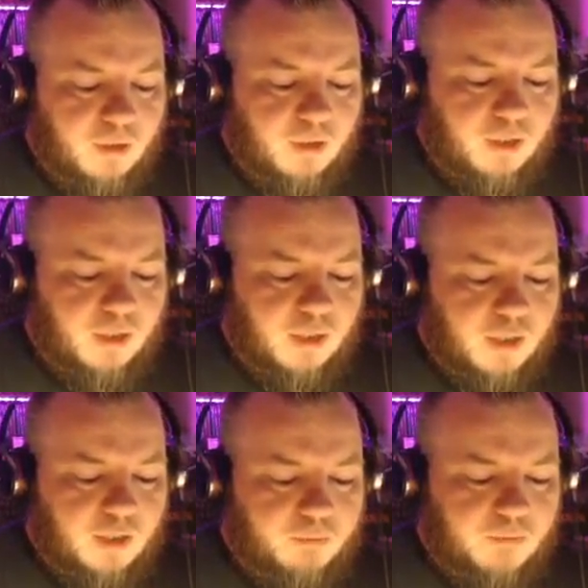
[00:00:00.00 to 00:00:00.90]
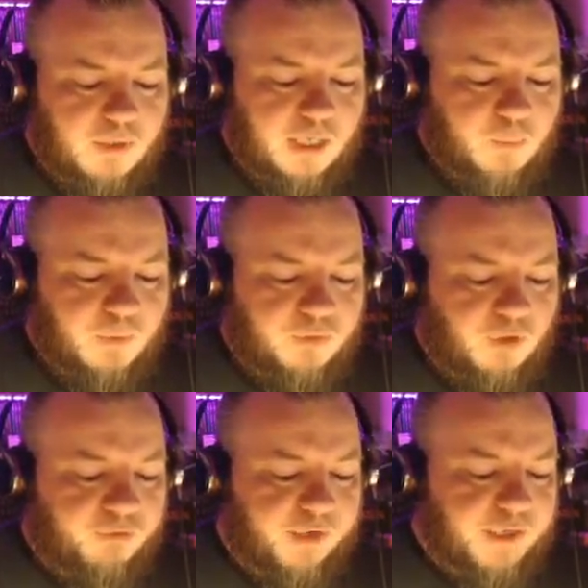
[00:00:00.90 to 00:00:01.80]
And we've
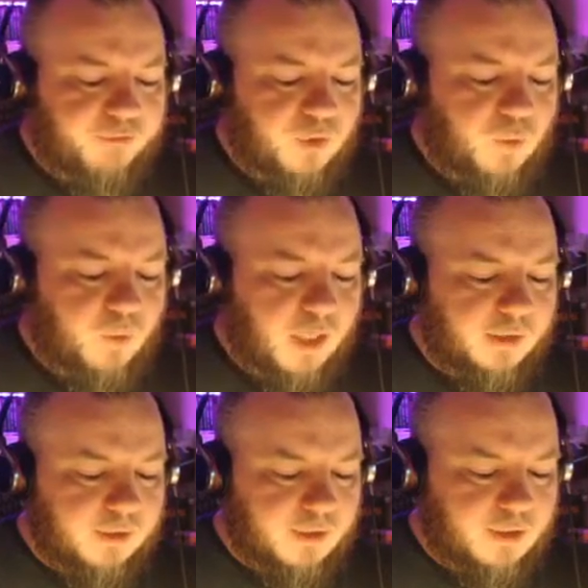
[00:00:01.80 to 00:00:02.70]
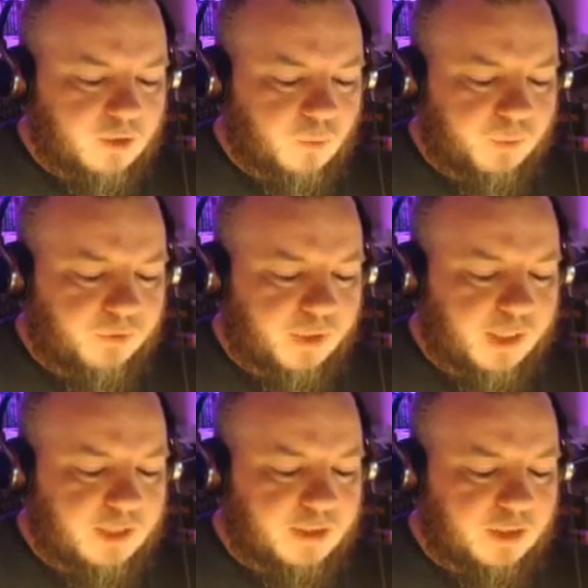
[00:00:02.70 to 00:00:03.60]
got very few guns. We've got
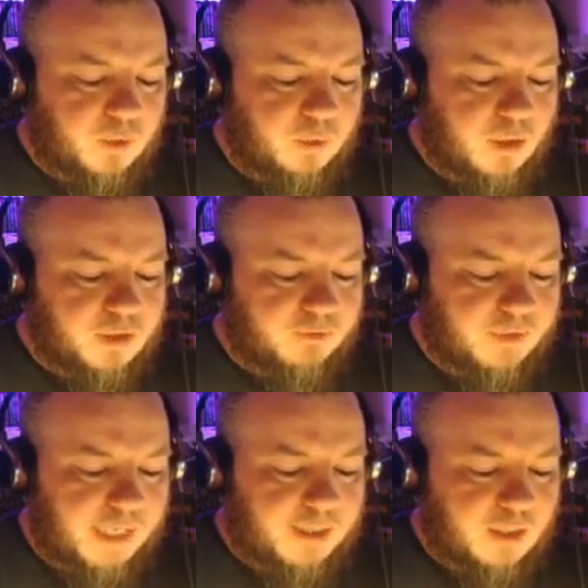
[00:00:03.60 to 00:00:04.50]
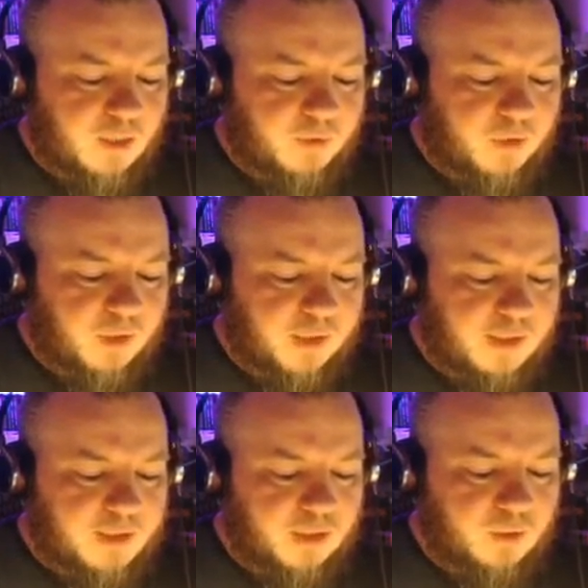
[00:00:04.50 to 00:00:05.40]
guns that do lots of DACA, and we've got
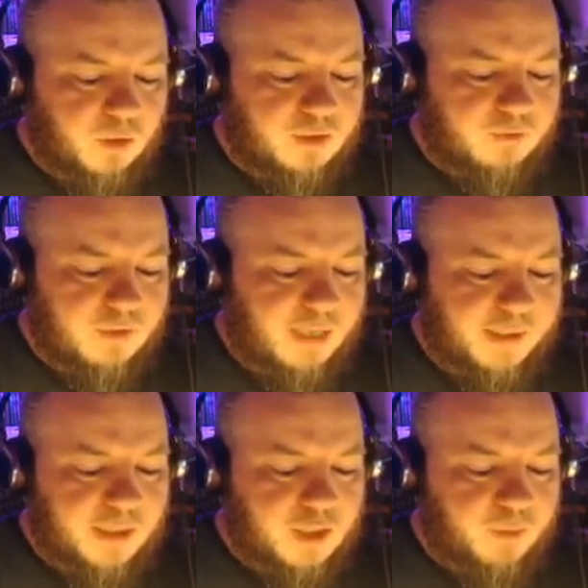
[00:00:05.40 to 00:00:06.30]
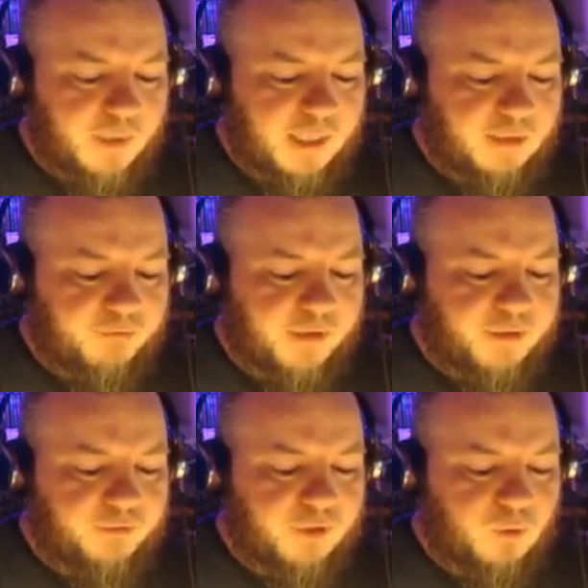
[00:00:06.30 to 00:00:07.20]
guns that do lots of damage, but we have very
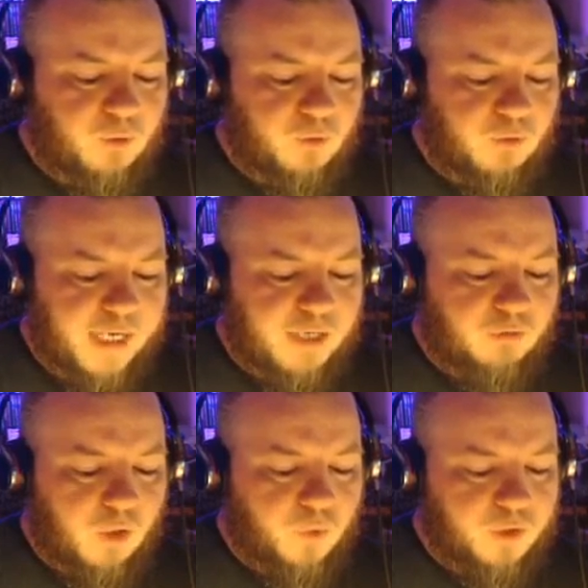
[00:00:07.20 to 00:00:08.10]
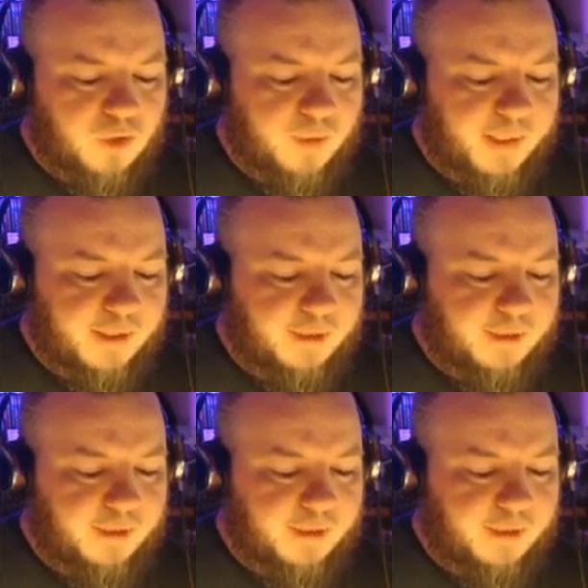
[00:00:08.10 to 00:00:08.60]
few hit rolls that we make.